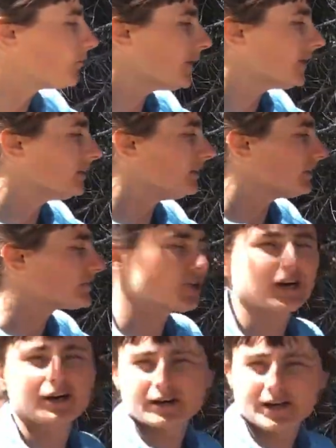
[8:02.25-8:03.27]
will
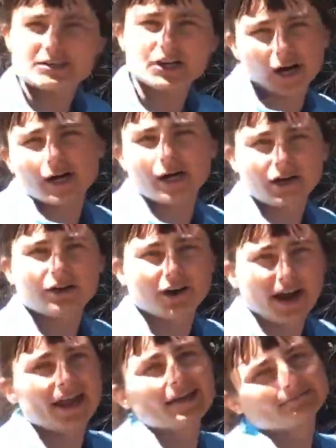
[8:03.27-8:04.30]
turn a darker
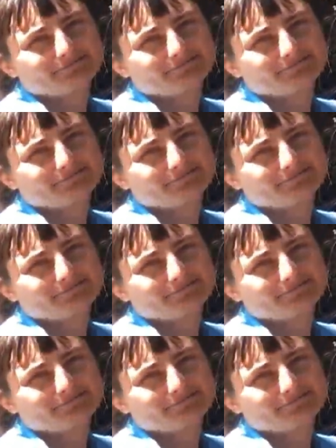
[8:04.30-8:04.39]
gray.